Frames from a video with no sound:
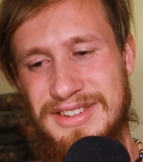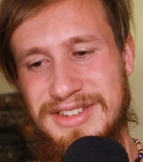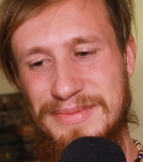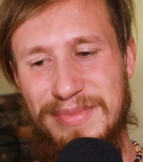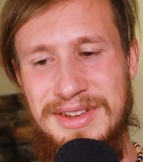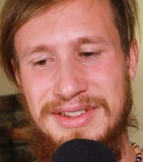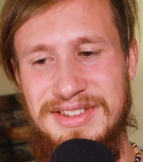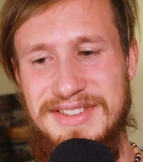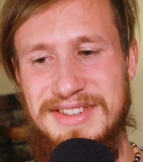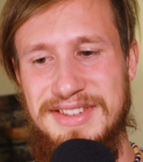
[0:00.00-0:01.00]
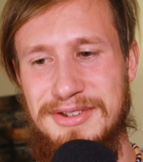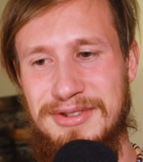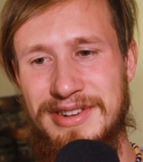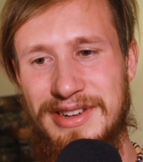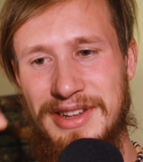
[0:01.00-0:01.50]
space or
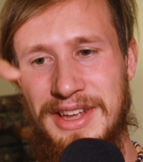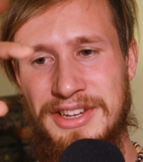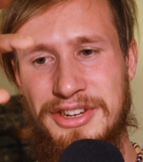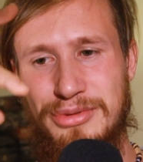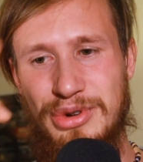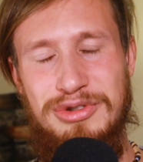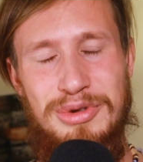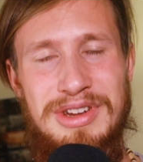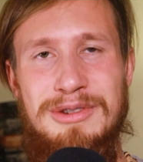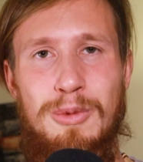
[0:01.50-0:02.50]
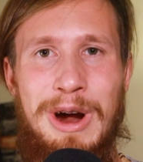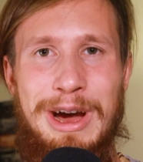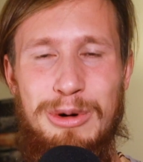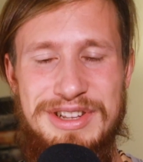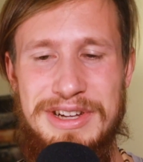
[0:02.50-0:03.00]
the nature retreat where I
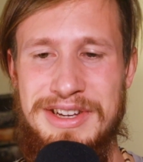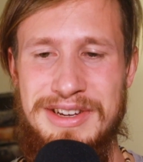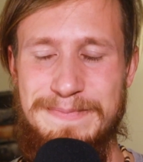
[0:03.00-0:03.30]
was at,